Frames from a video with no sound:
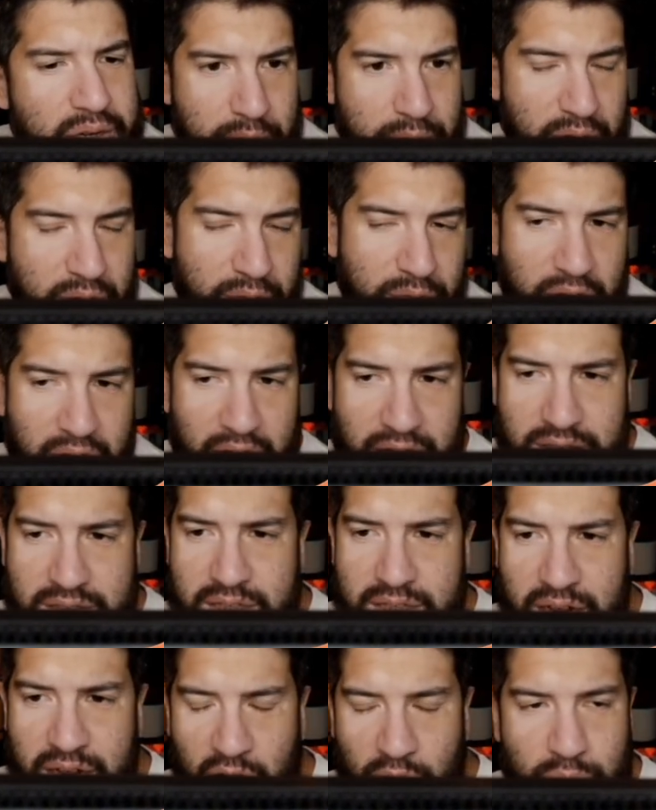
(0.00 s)
But if you
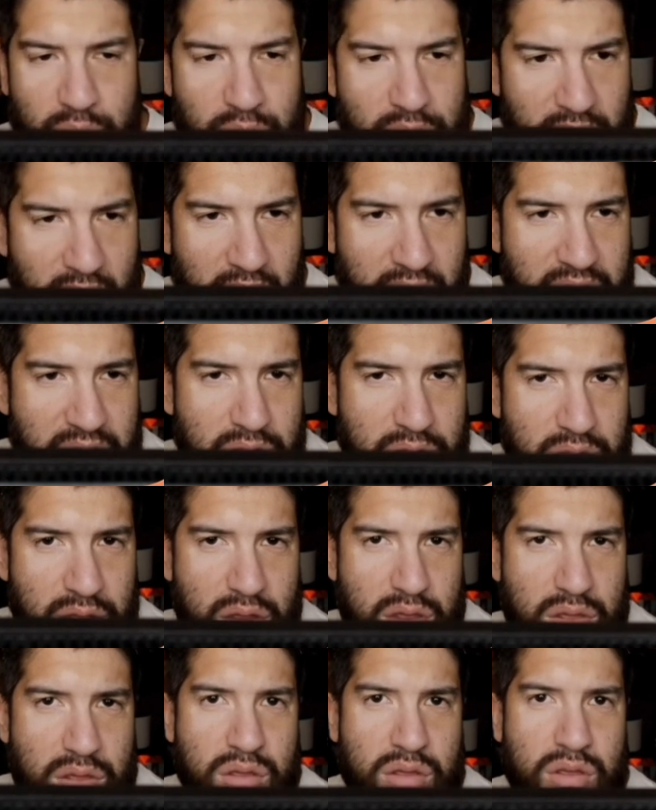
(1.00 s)
guys need help with any of
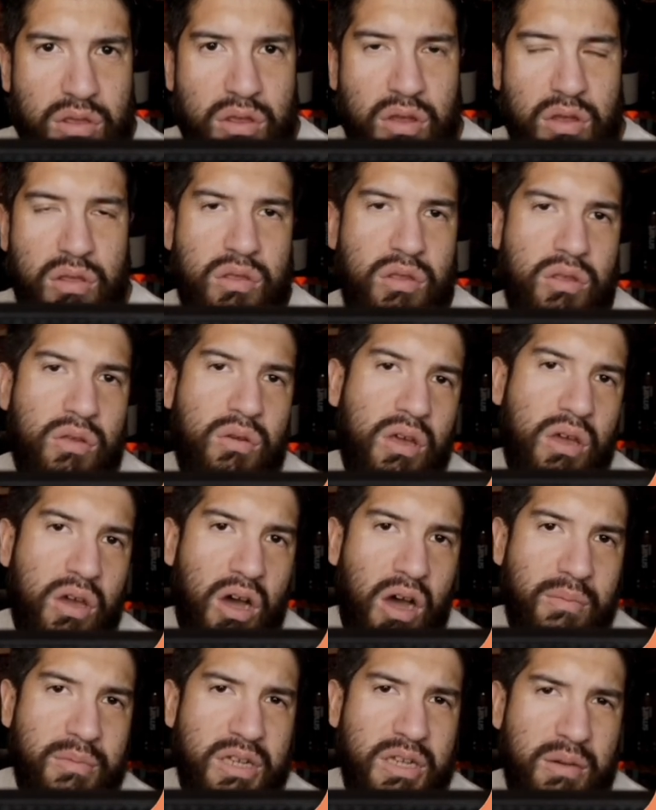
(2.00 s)
this, just you can
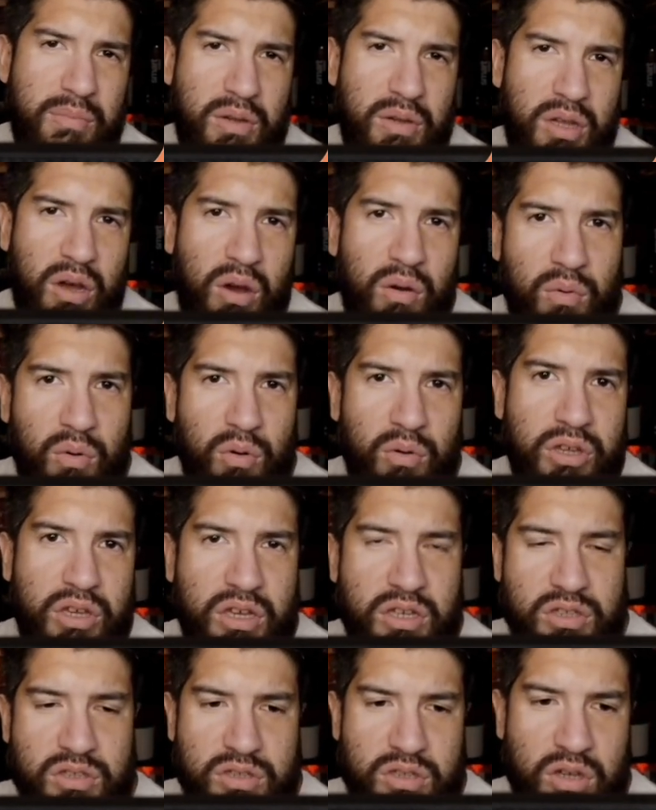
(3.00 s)
comment down below or
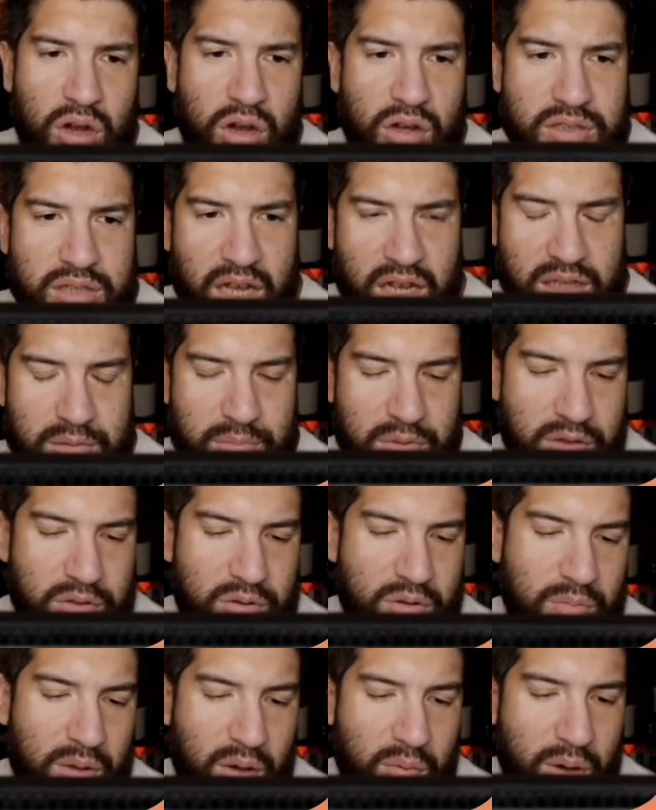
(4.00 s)
you can just contact
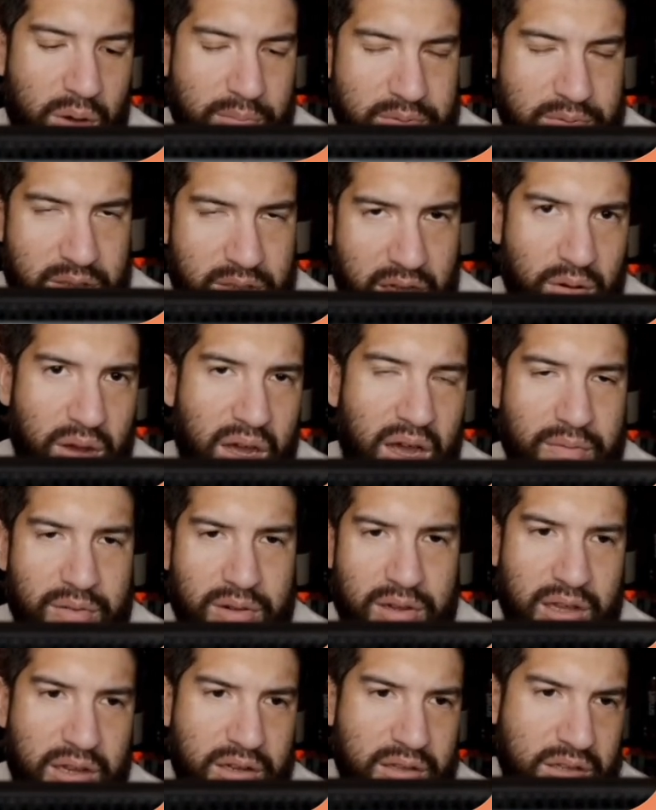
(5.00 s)
me through my website. I'll
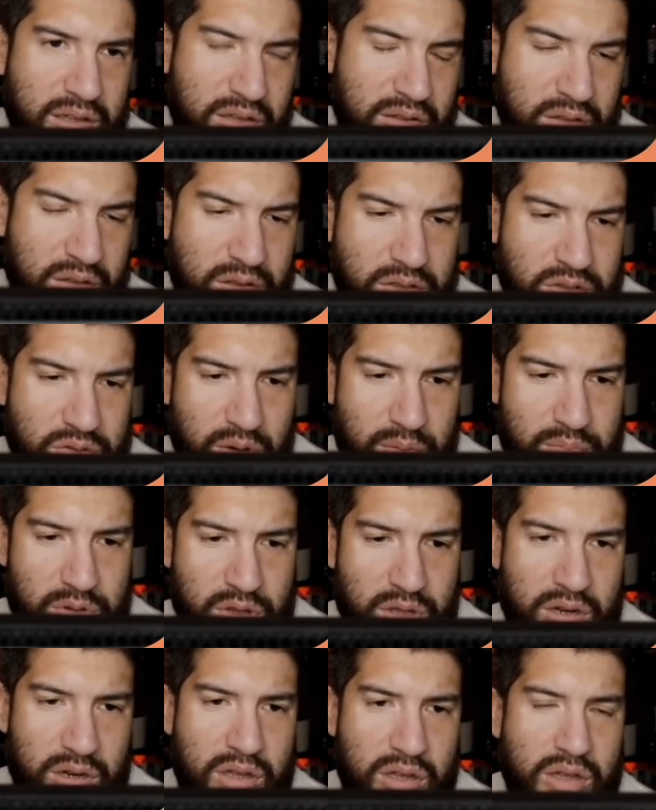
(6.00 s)
have it linked in the
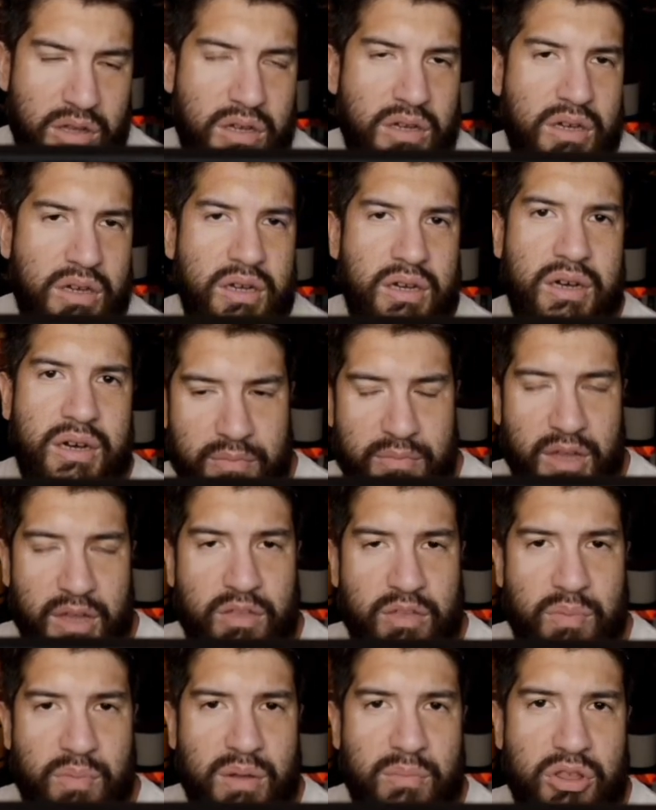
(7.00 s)
description.
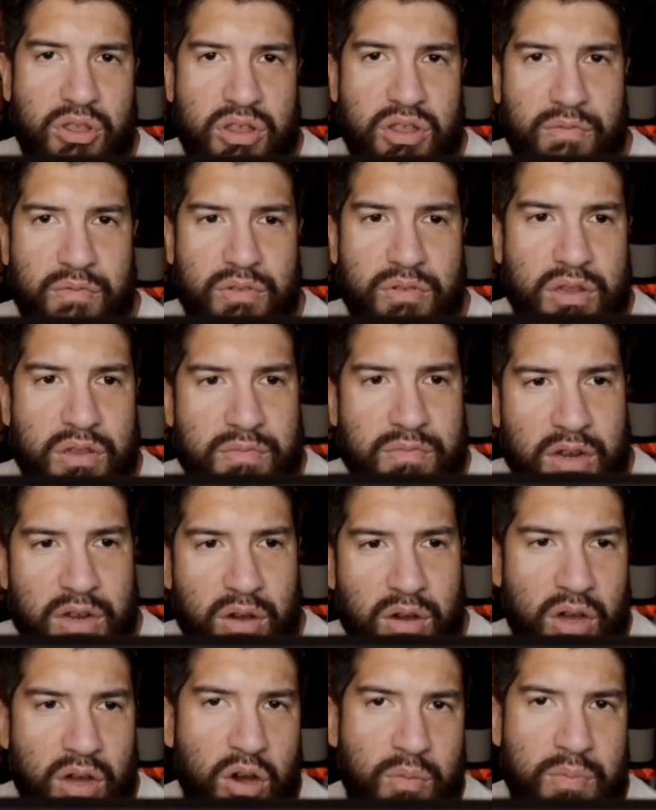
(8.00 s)
That's pretty much it for this
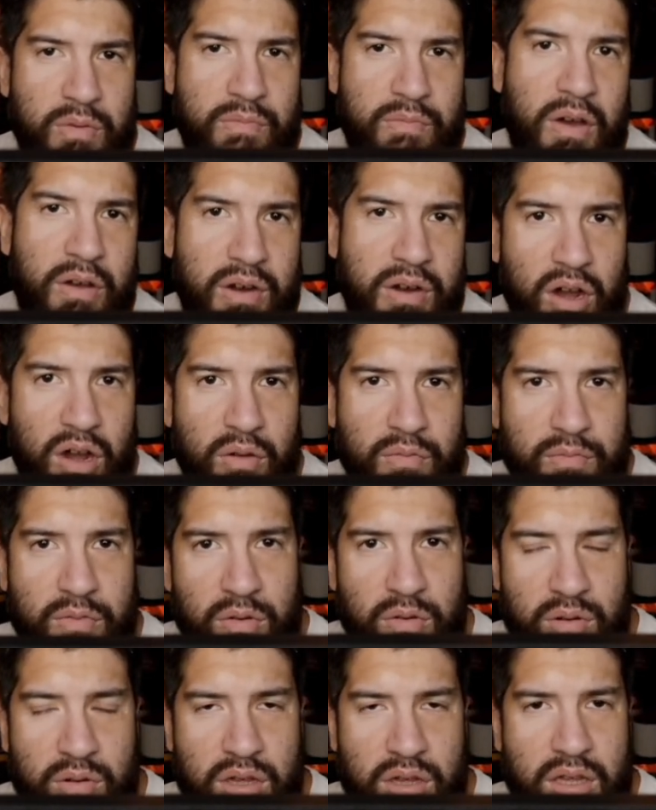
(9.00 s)
video. I hope you found it
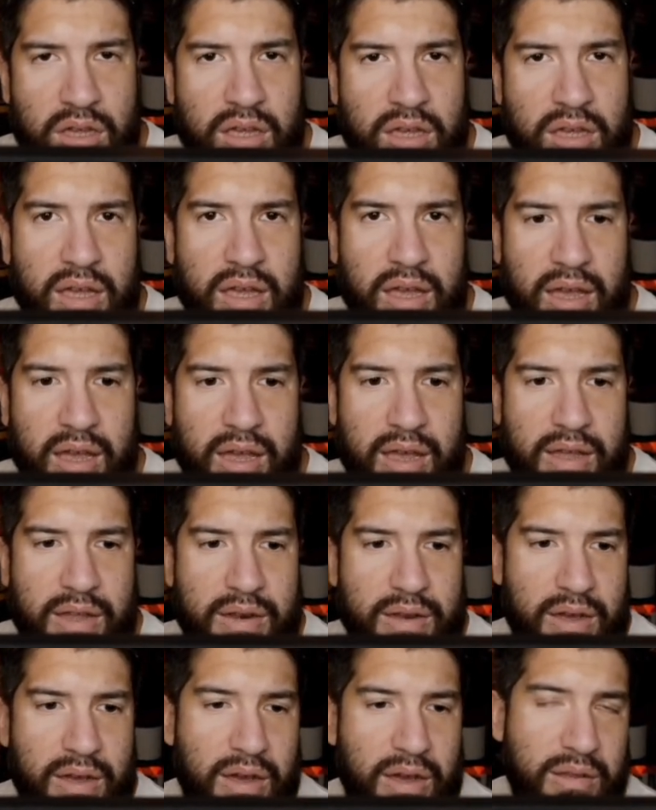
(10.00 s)
helpful.
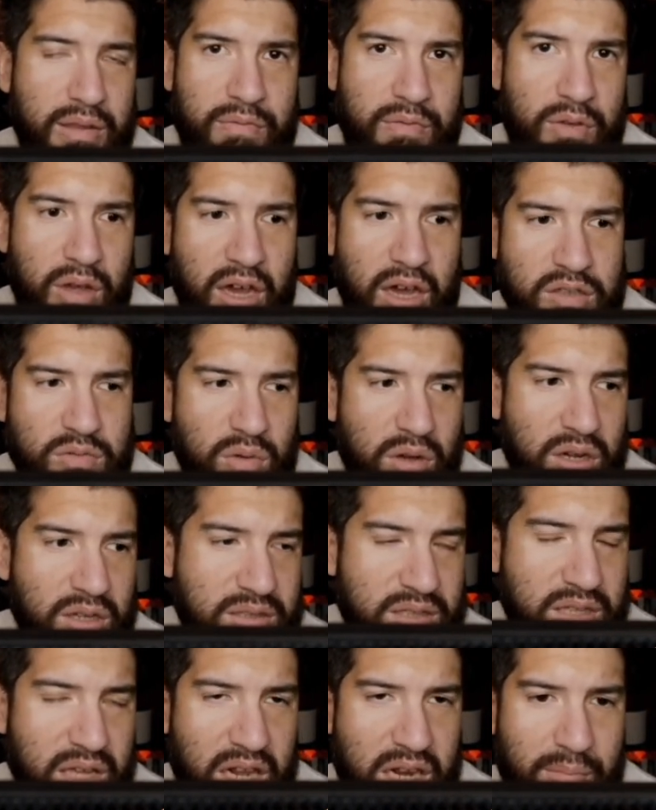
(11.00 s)
And uh, if you guys
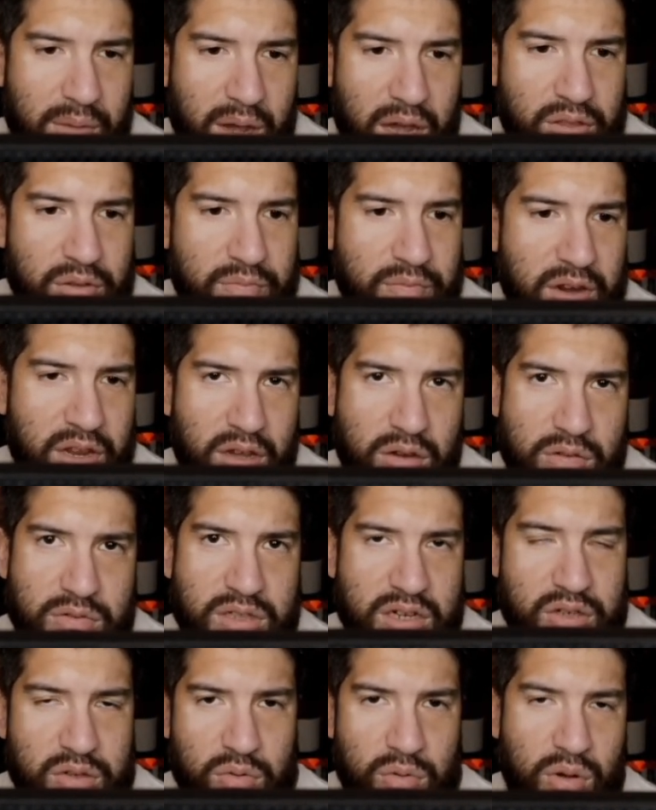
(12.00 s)
want to see any of my other
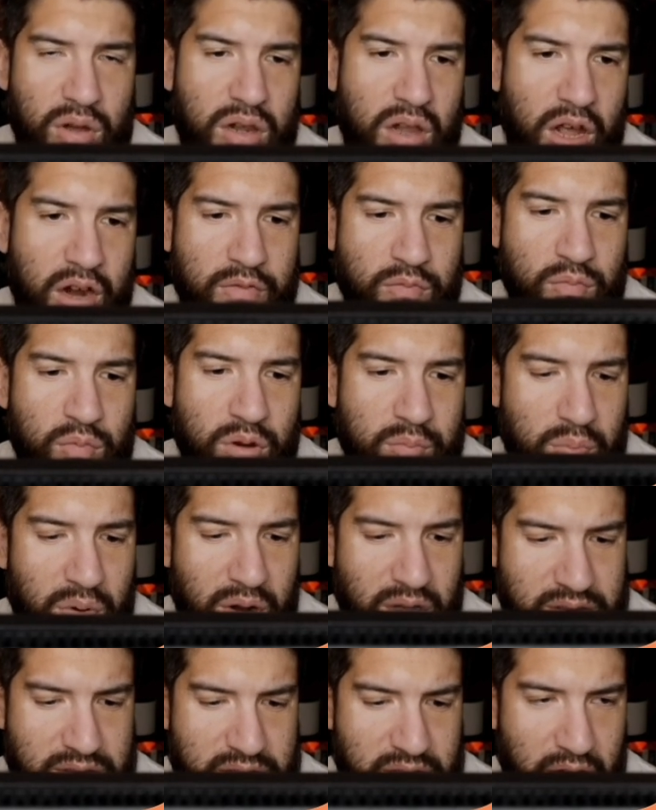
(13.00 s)
videos, I do a lot of
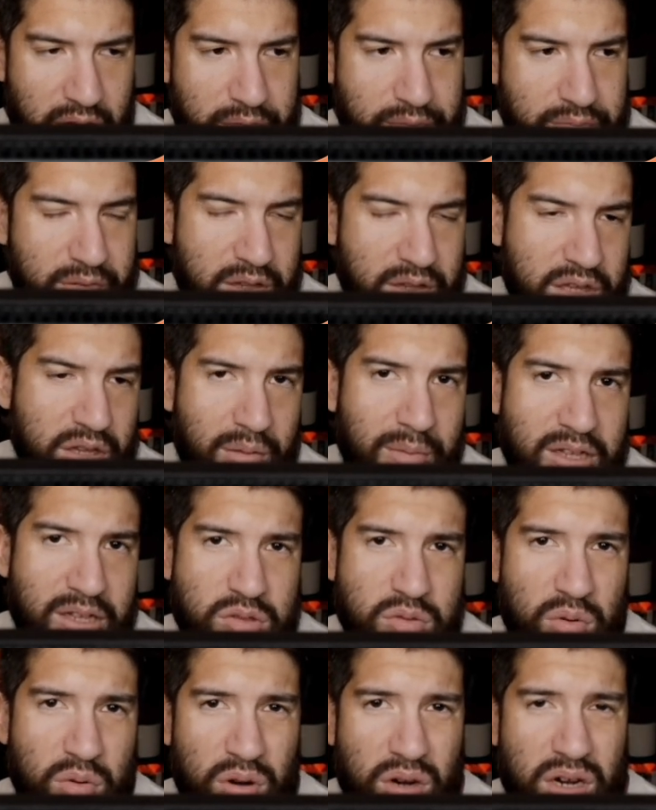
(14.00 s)
WordPress stuff and
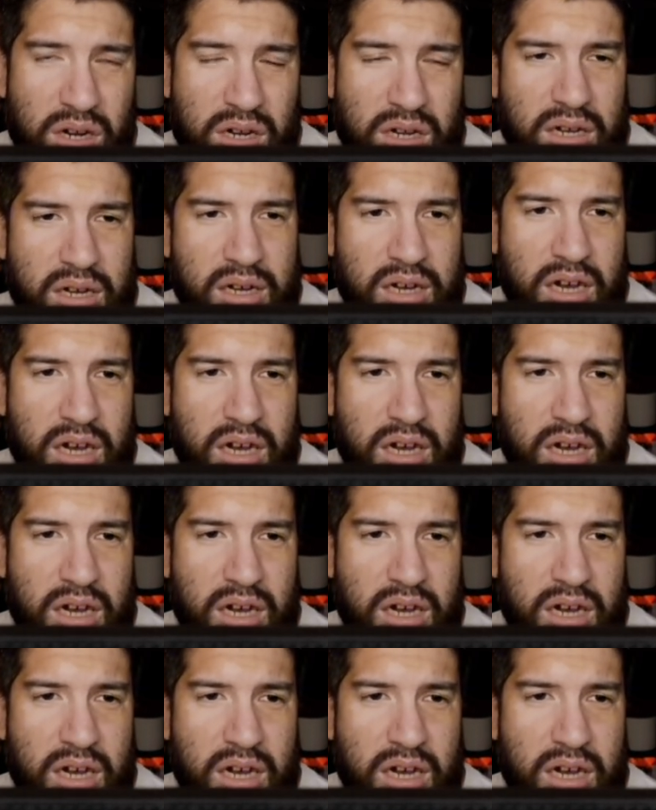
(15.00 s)
Elementor.